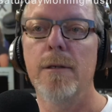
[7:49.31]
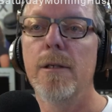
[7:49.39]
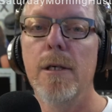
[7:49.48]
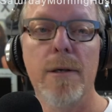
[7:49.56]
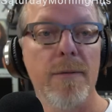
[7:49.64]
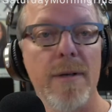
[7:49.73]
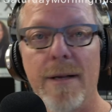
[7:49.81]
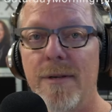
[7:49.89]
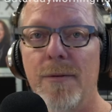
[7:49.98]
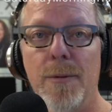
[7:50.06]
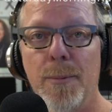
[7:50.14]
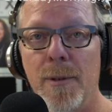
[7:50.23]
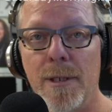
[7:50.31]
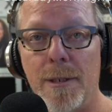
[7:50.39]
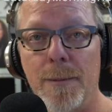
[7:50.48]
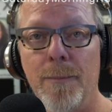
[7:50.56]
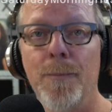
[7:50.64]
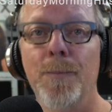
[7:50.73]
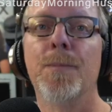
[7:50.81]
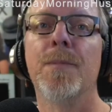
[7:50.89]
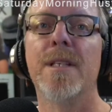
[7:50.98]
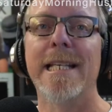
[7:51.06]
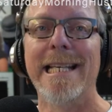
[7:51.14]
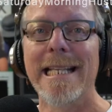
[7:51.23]
You don't even have to have a printer
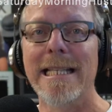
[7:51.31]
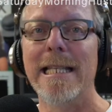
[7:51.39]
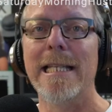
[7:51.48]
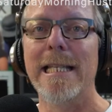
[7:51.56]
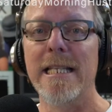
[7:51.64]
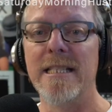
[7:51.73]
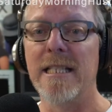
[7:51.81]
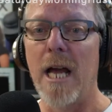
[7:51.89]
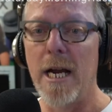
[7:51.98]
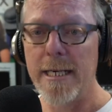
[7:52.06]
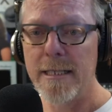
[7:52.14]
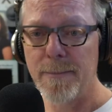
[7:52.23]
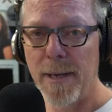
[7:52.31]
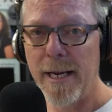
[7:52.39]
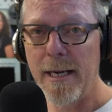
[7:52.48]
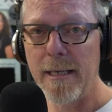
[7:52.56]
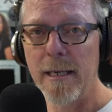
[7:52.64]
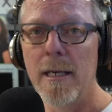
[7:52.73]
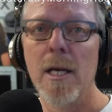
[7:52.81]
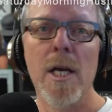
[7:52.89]
to get these signs made,